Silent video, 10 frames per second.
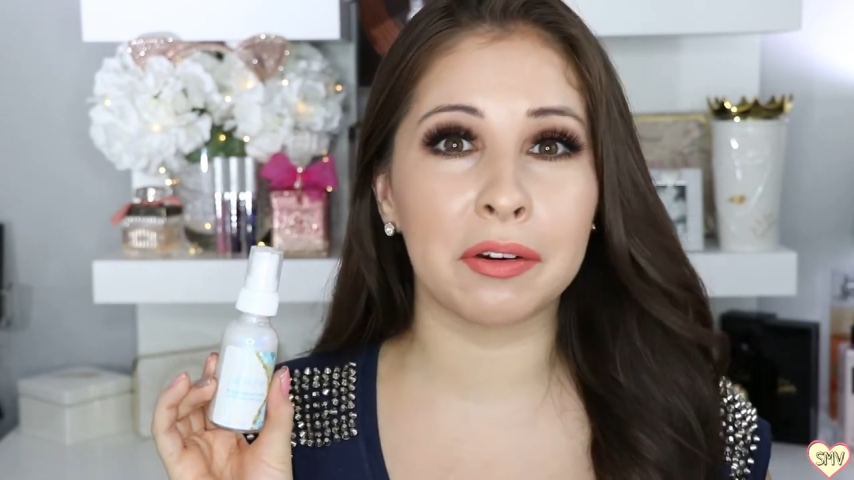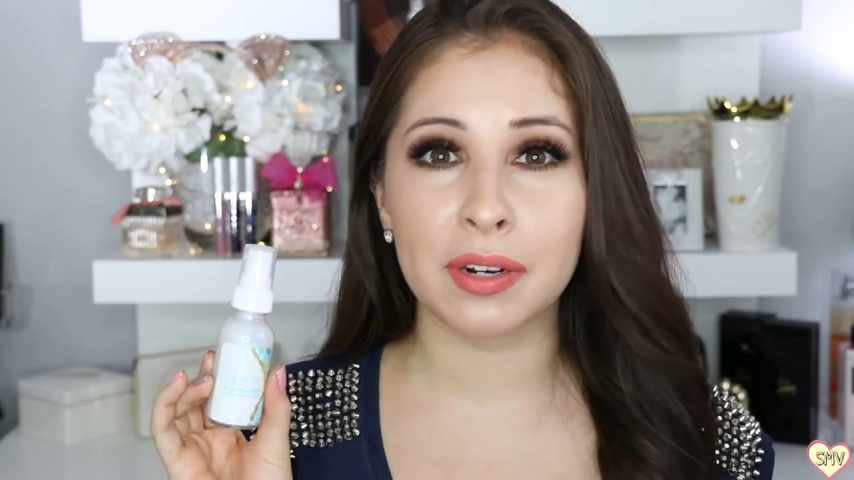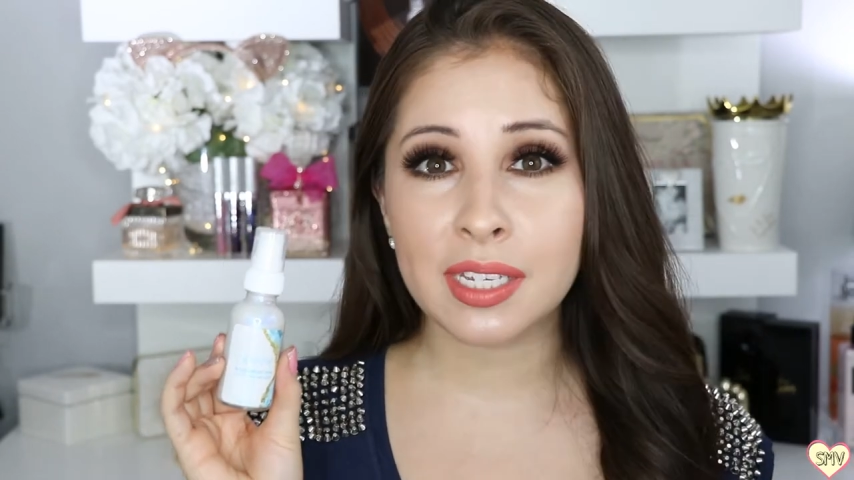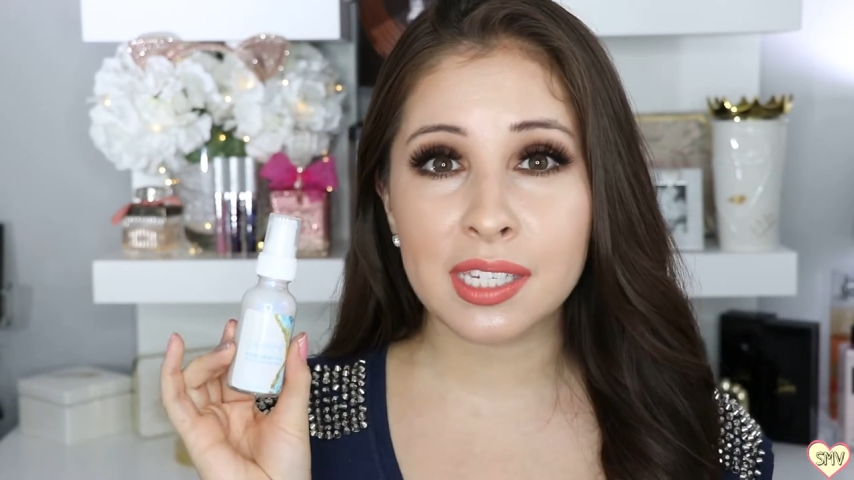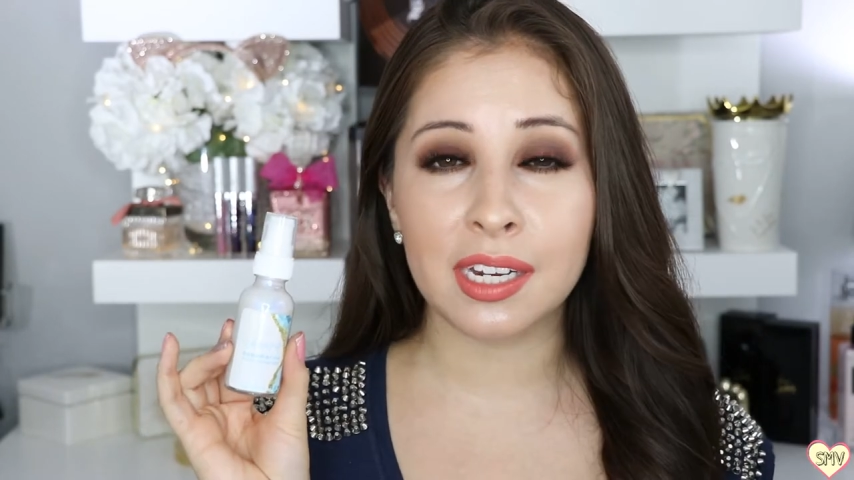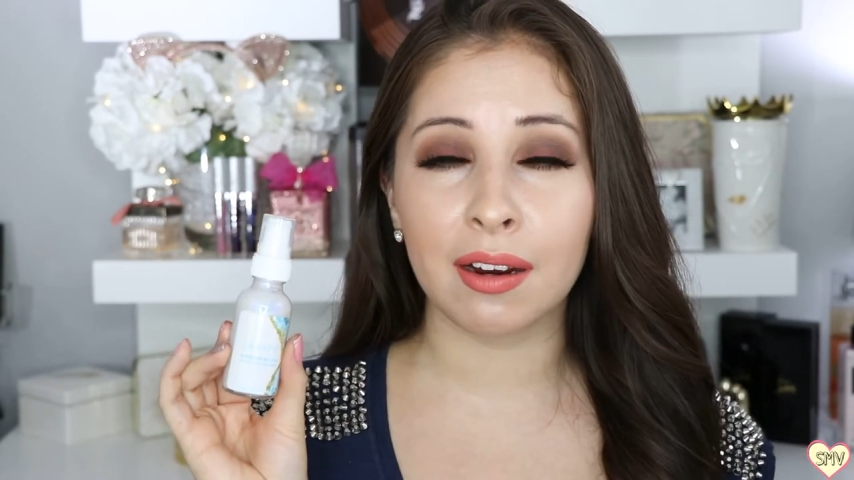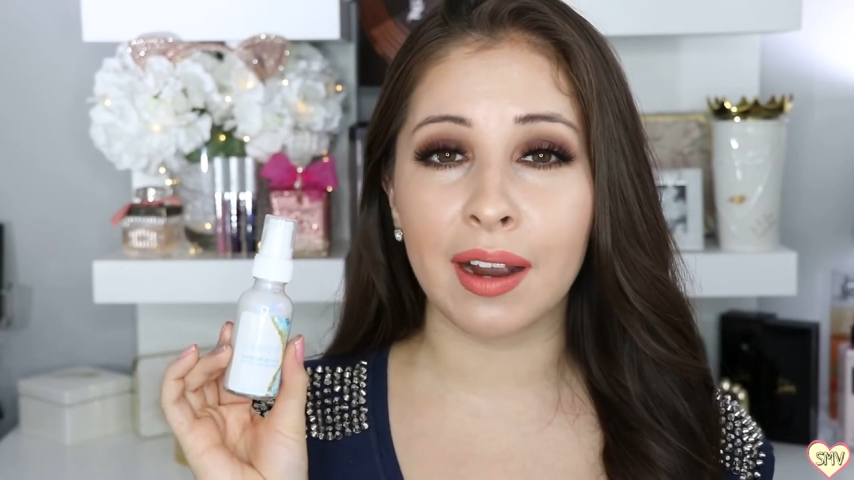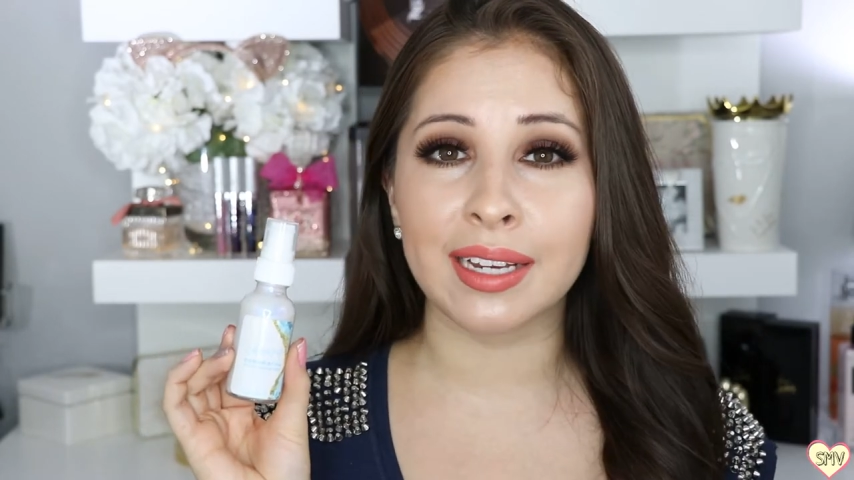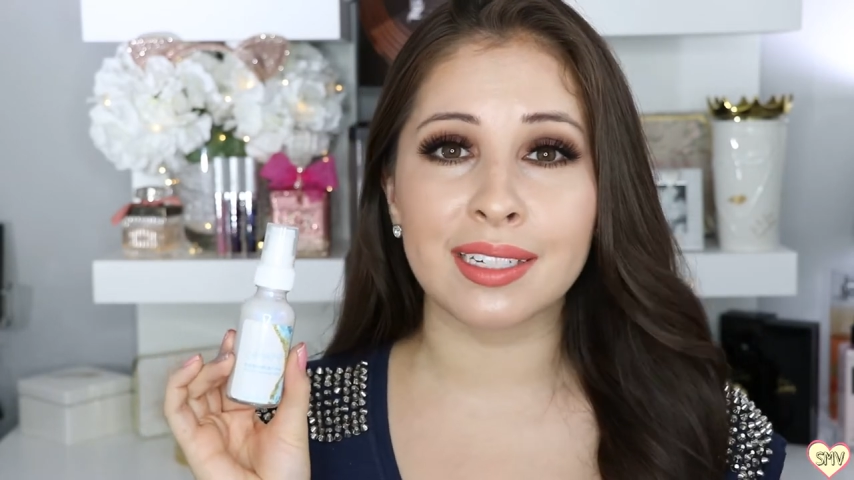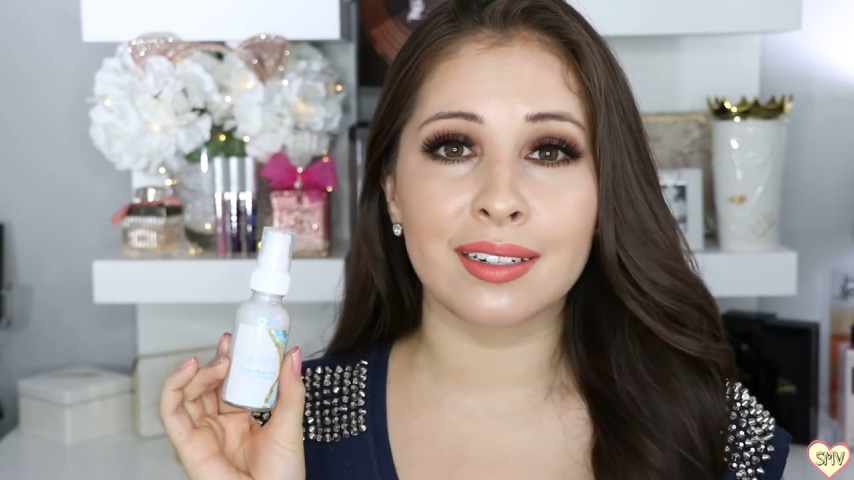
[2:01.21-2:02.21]

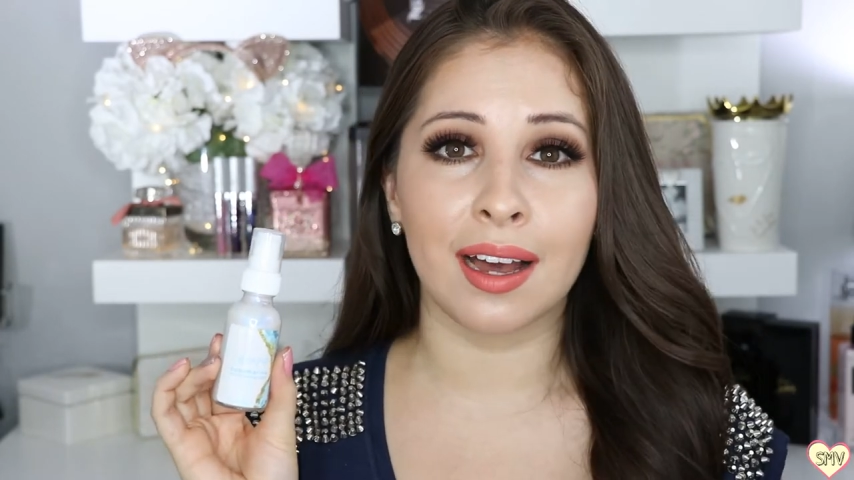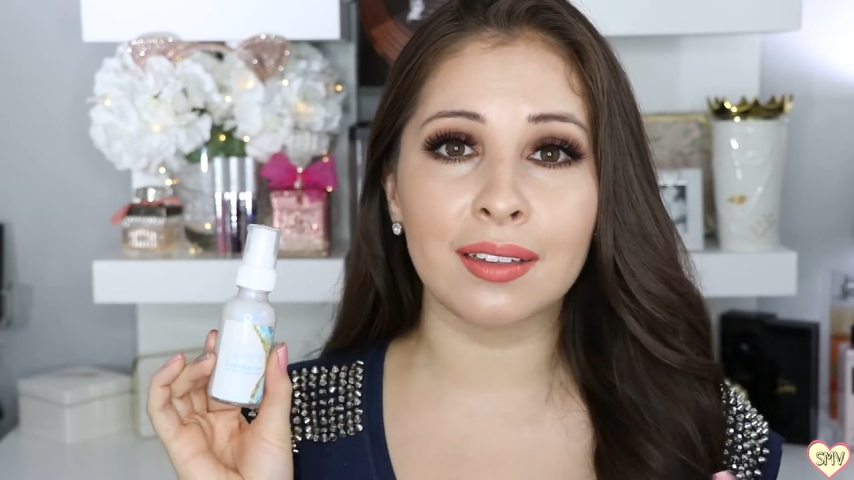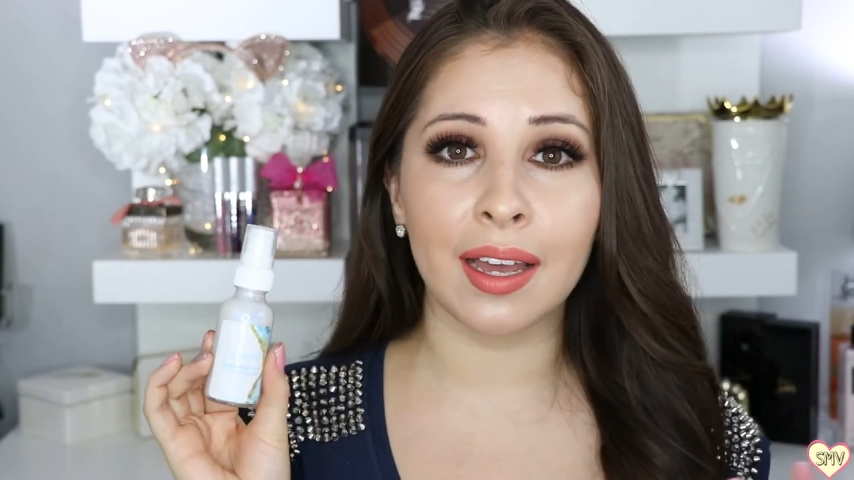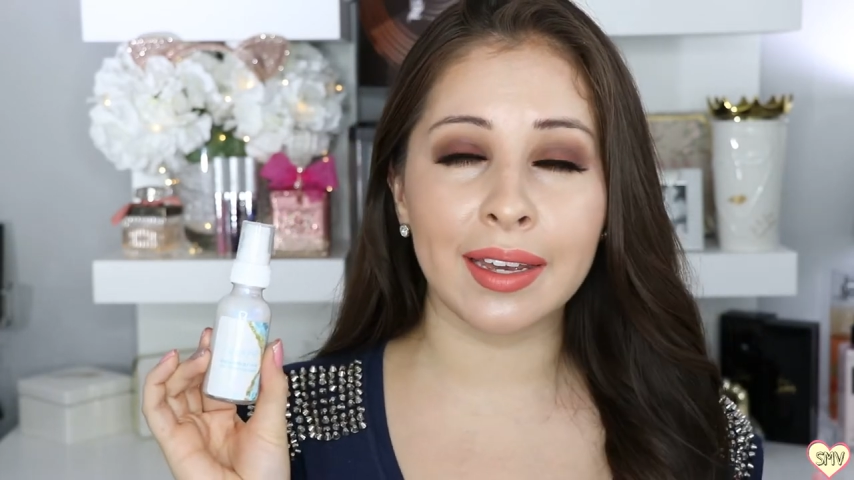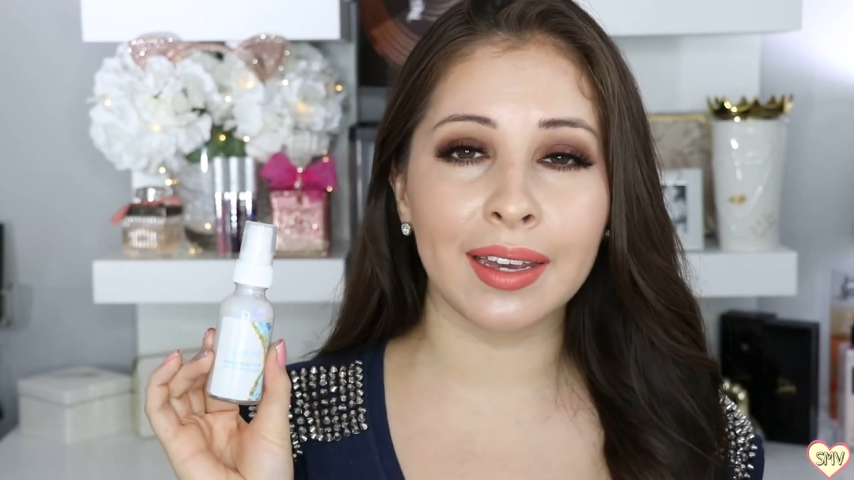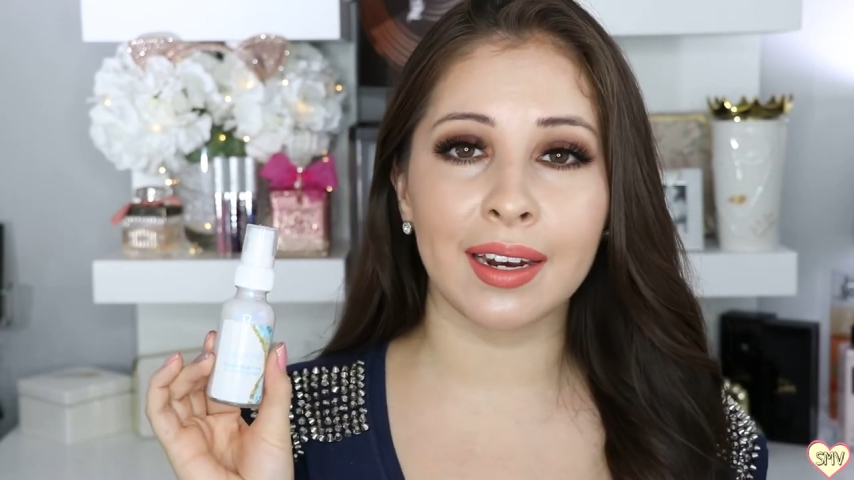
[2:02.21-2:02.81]
greasier. I did not like